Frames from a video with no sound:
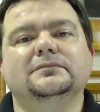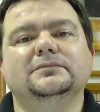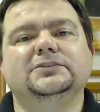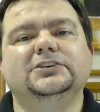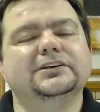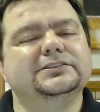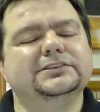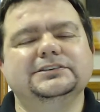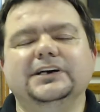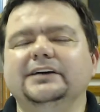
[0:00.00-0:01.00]
just
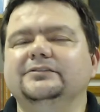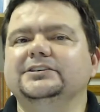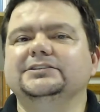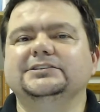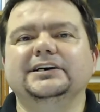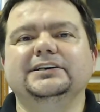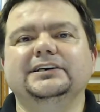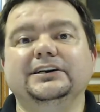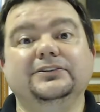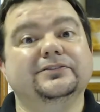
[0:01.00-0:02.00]
as they've just said to
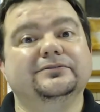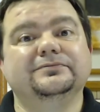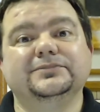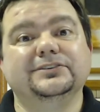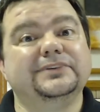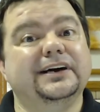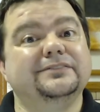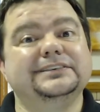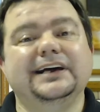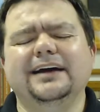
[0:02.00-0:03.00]
you.
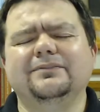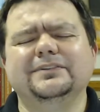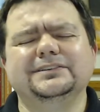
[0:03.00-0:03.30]
Sometimes it happens.